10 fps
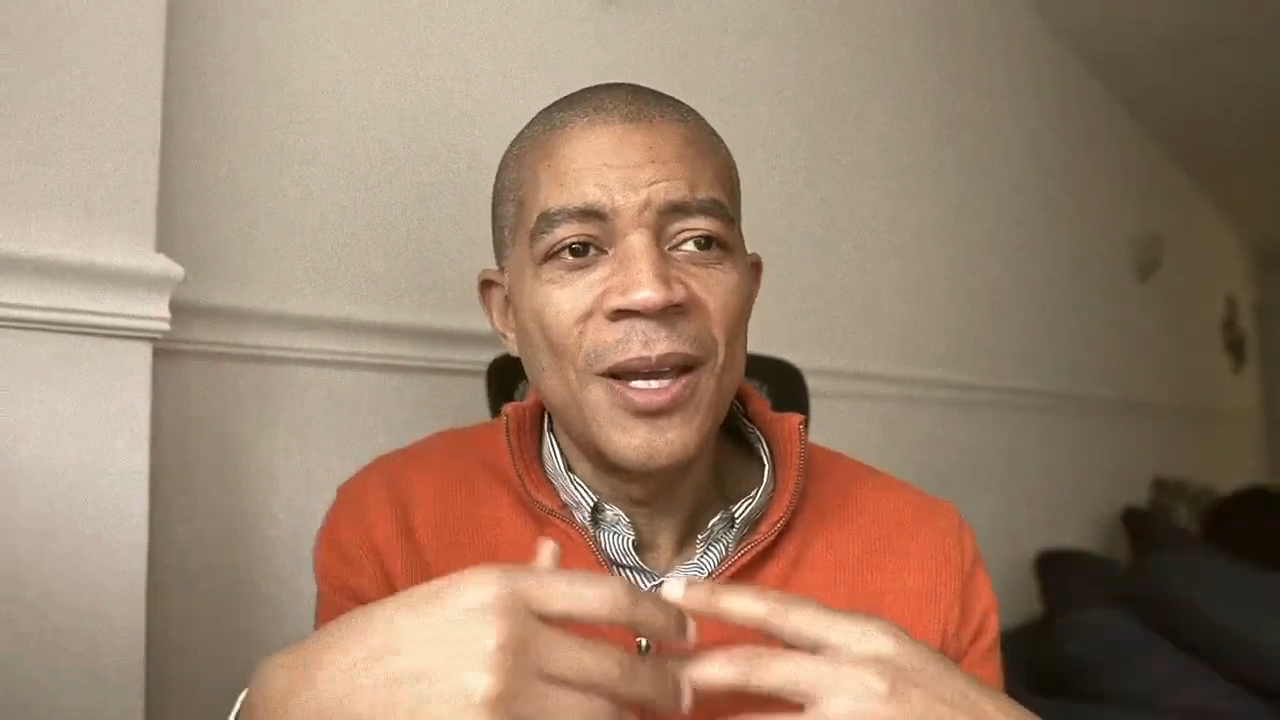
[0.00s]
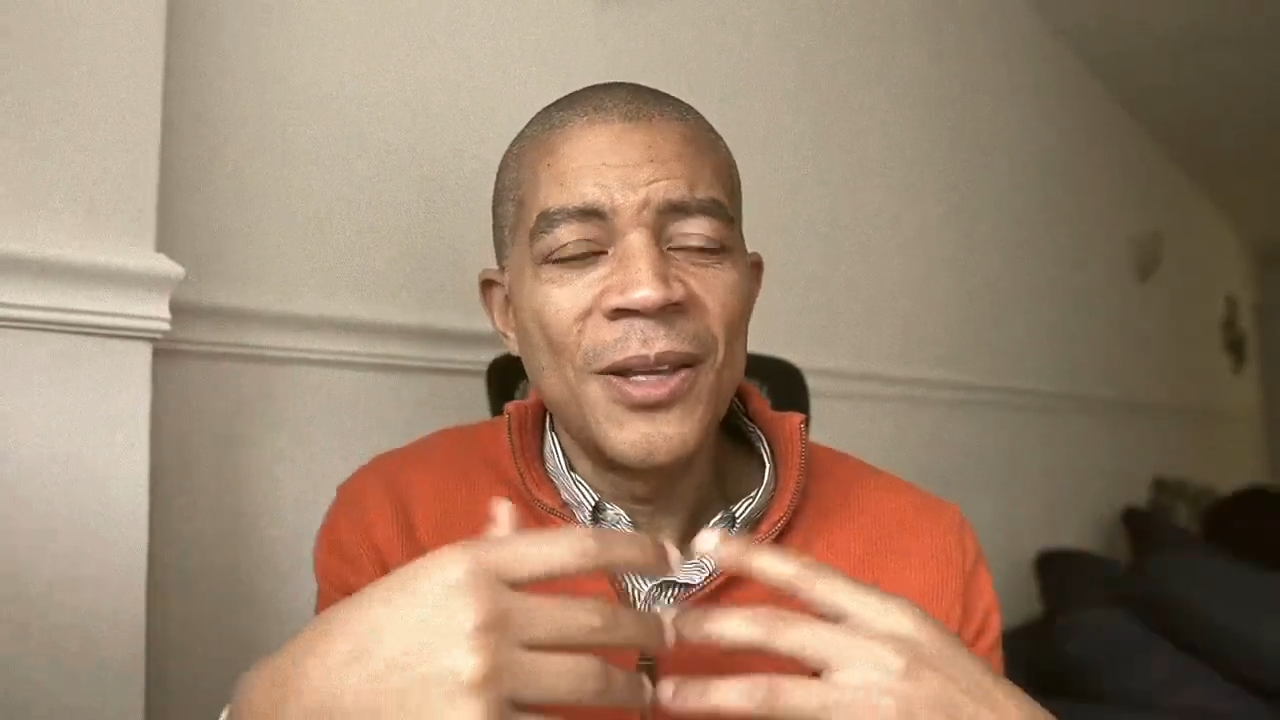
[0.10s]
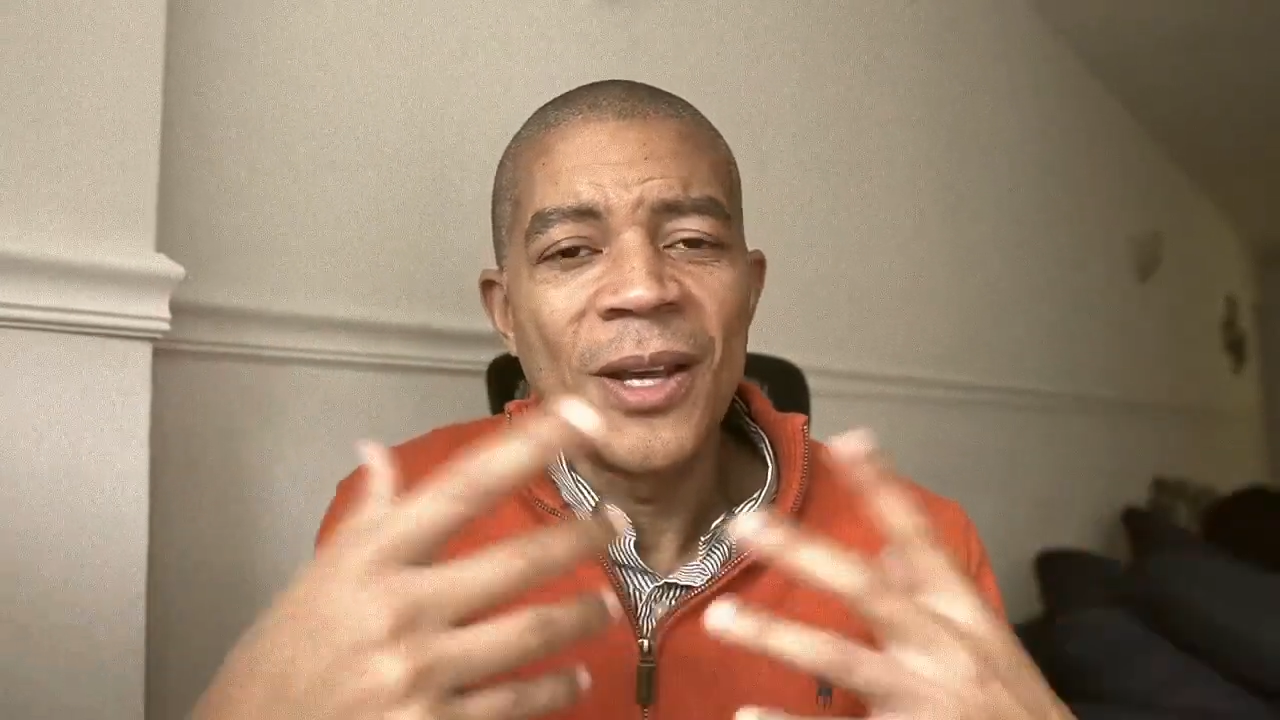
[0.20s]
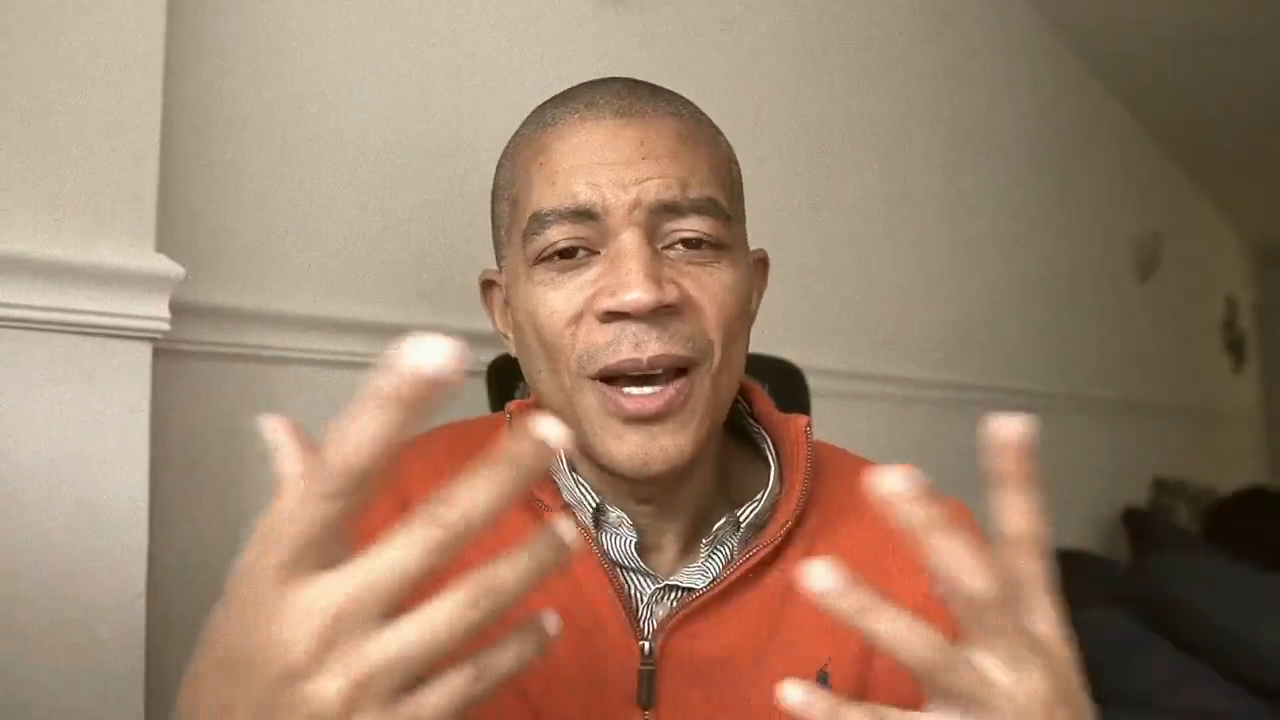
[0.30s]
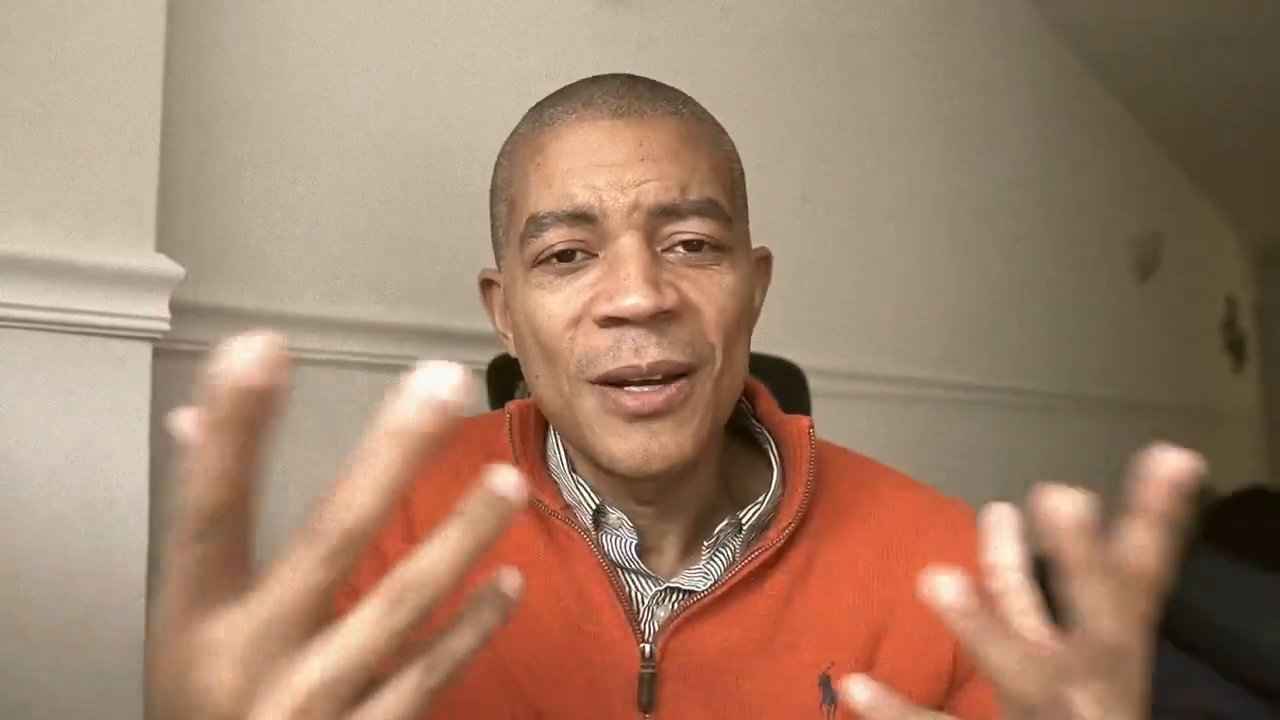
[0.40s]

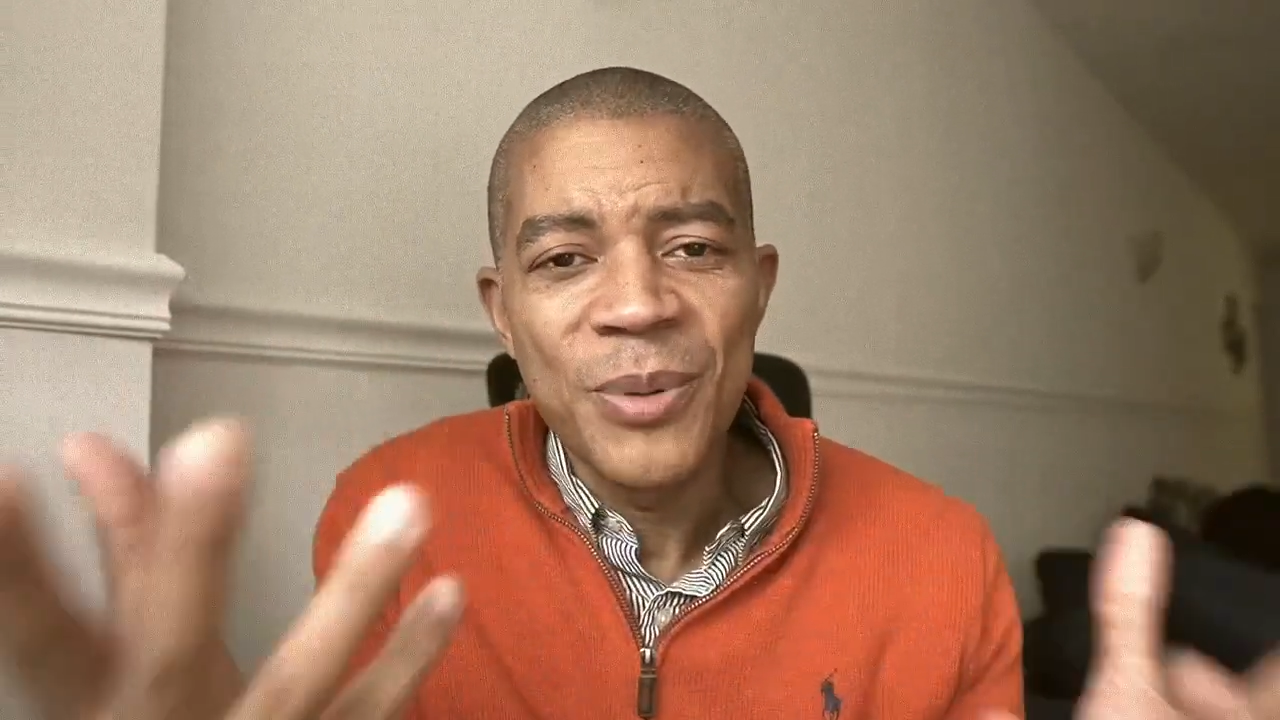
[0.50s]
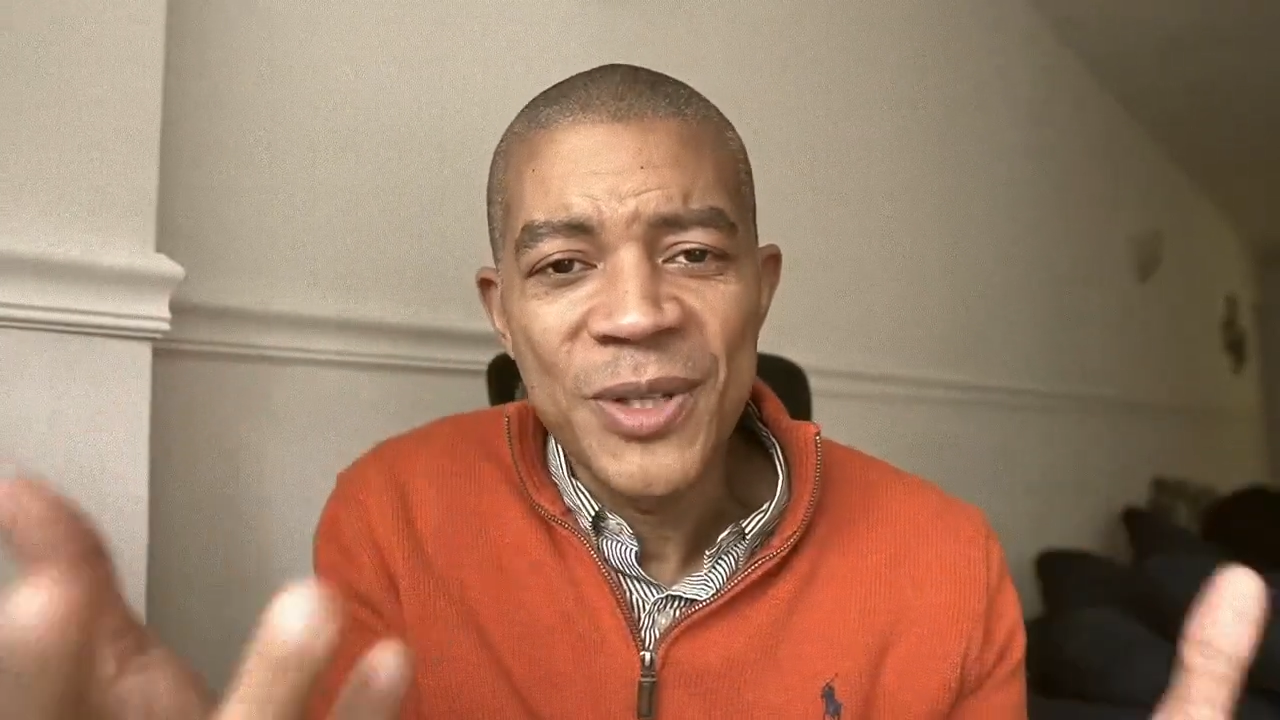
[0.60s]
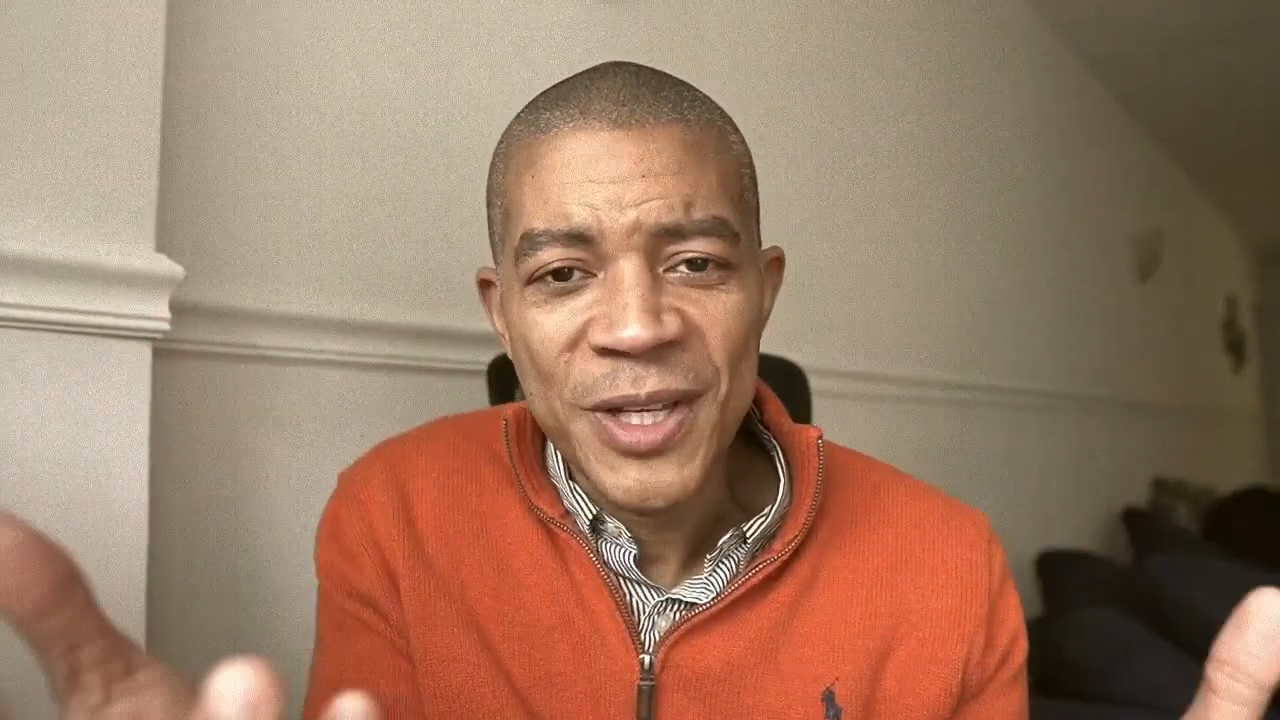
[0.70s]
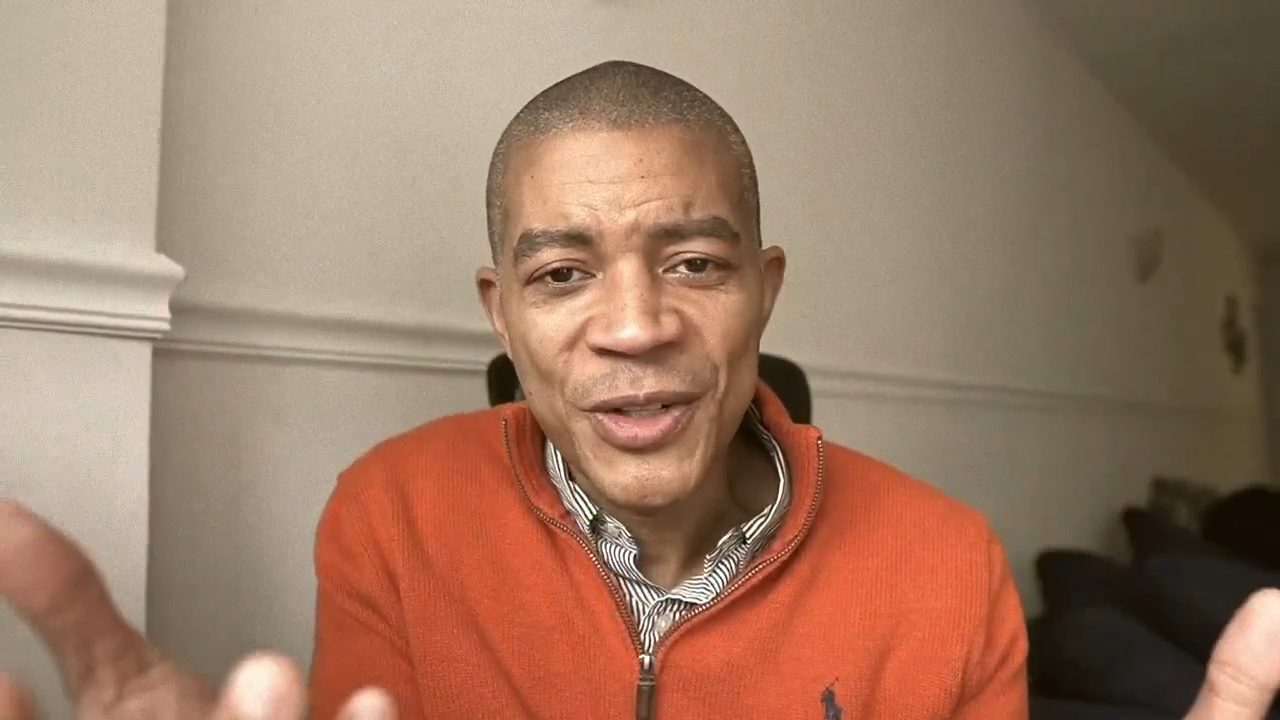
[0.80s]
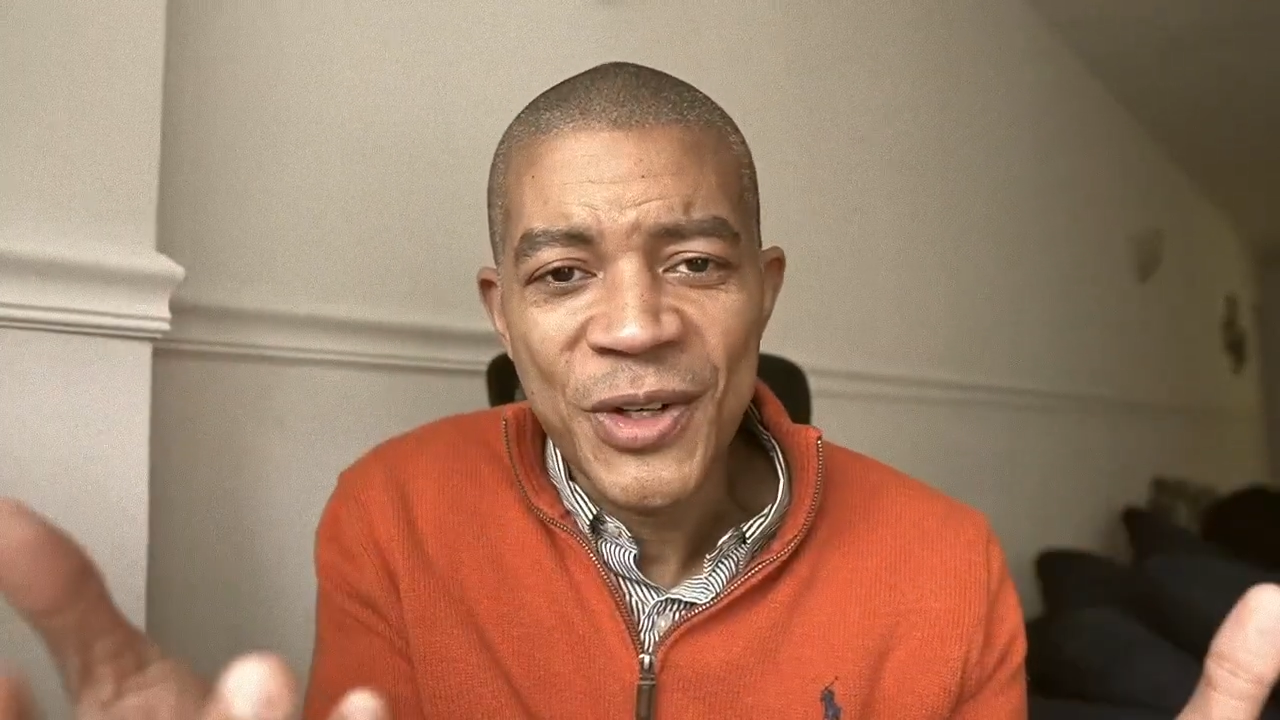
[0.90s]
you got to
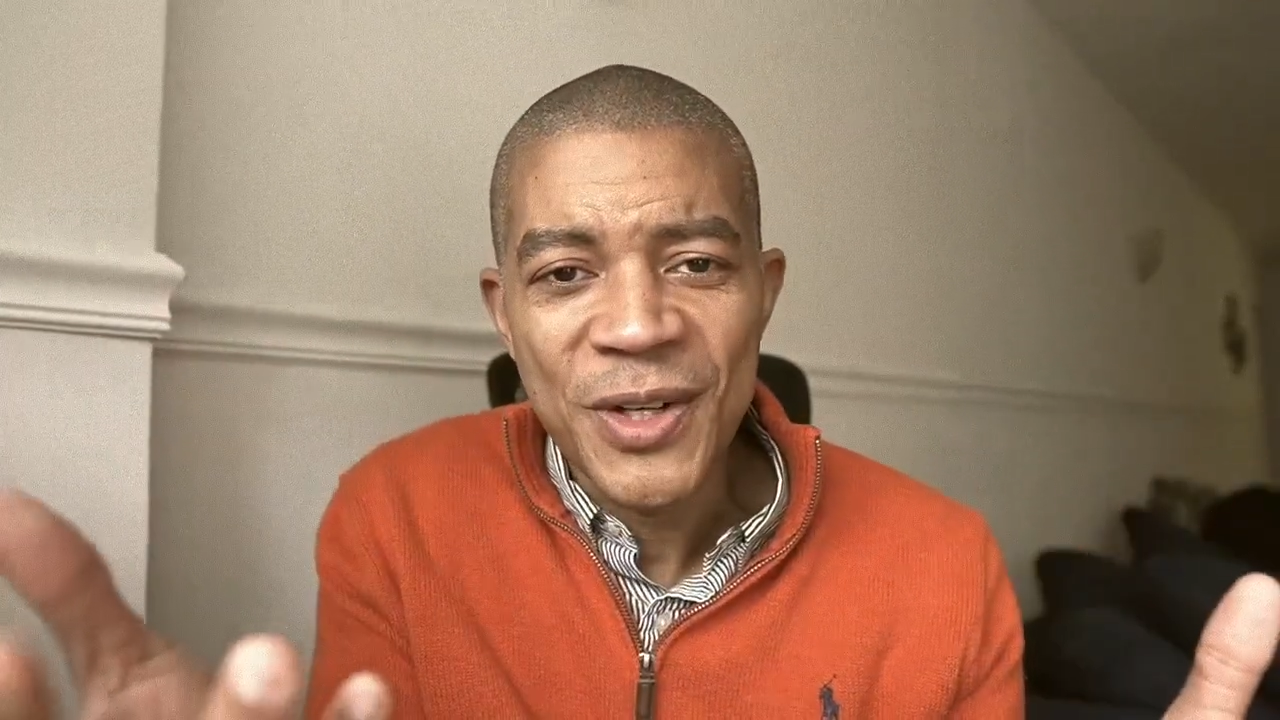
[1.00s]
present your